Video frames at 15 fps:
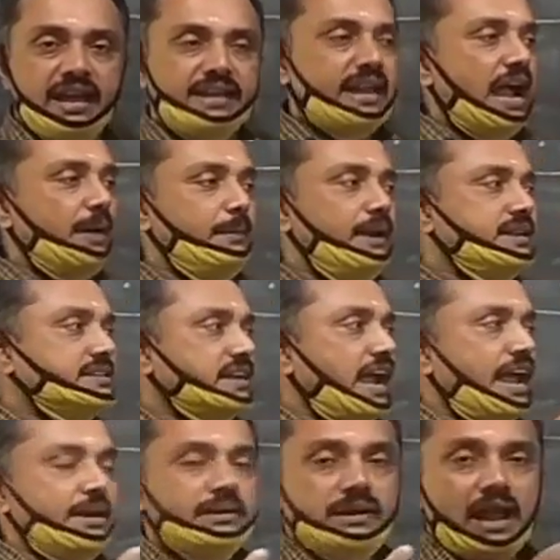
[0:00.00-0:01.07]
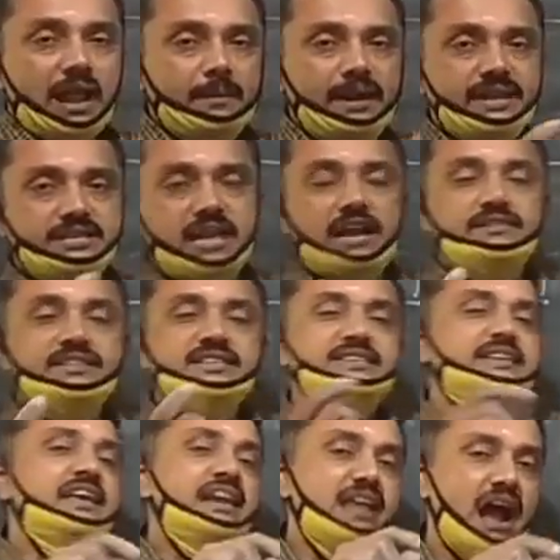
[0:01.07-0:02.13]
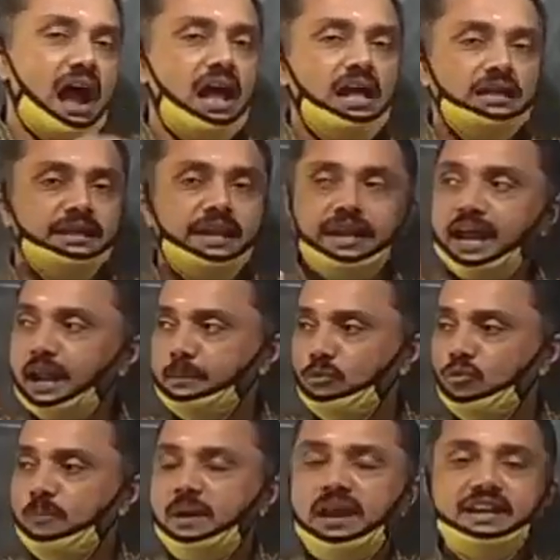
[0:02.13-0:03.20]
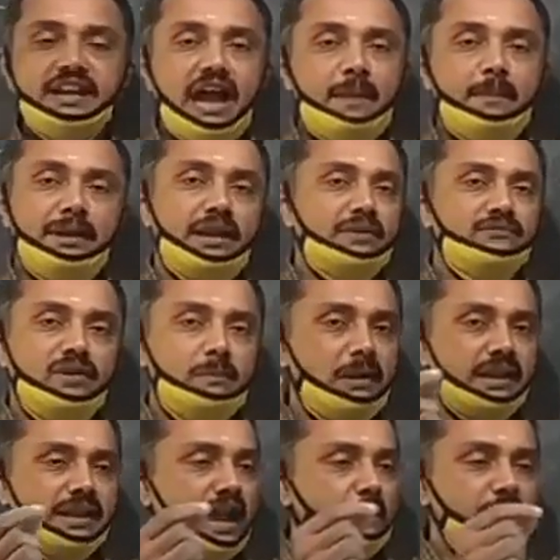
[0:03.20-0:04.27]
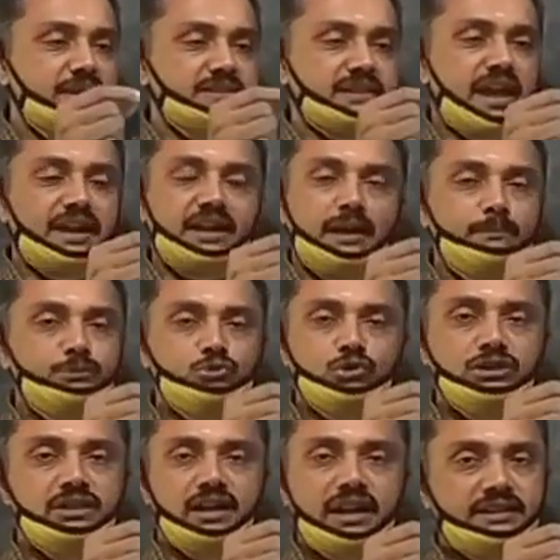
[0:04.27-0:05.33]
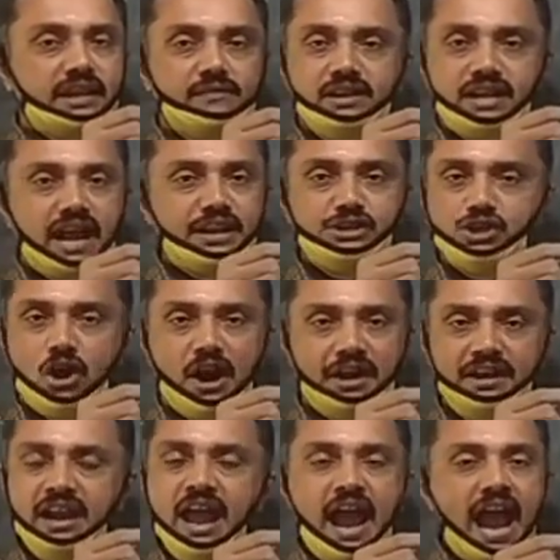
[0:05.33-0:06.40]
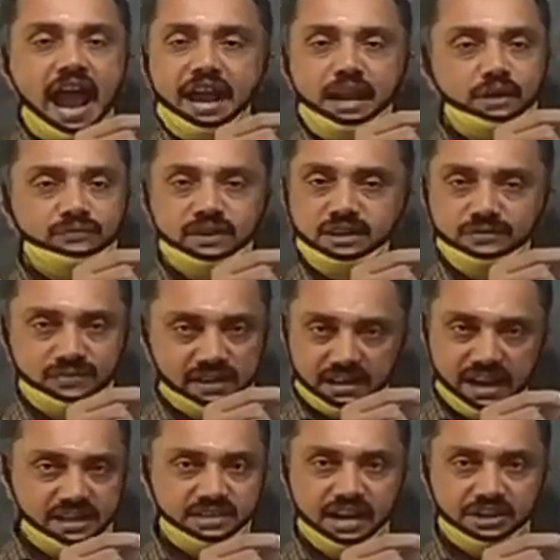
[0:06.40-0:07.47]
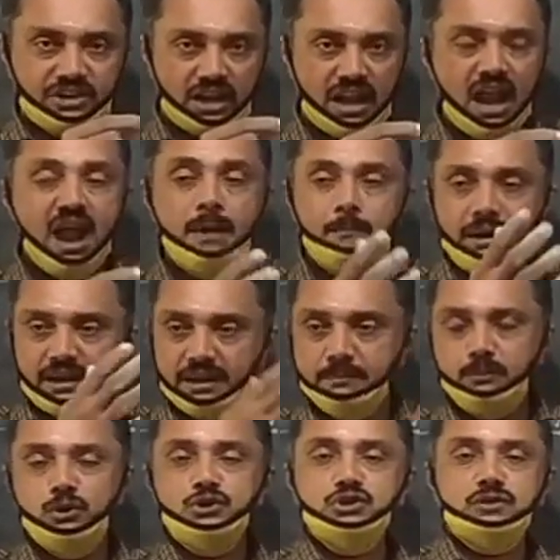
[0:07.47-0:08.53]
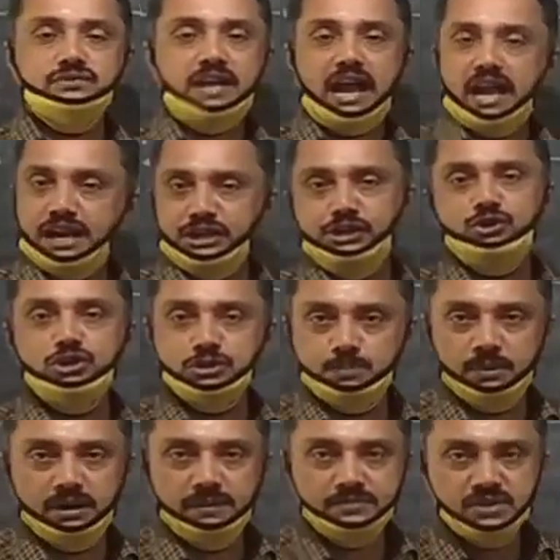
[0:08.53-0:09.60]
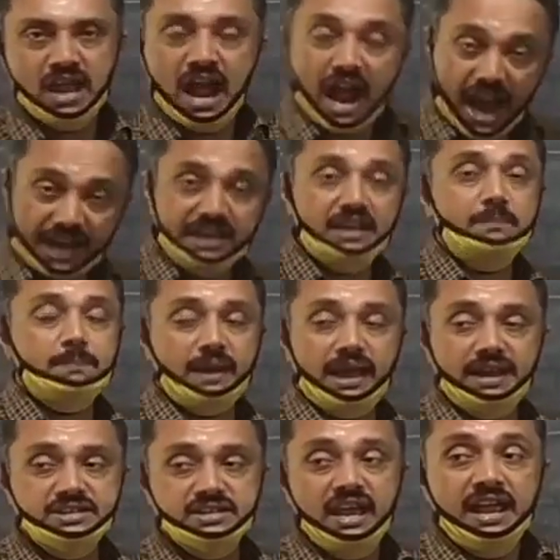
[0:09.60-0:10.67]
Gametes are in cilia. They can move. Male gametes and female gametes can come together and they can join and affect fertilization. But in most of the angiosperms, higher plants,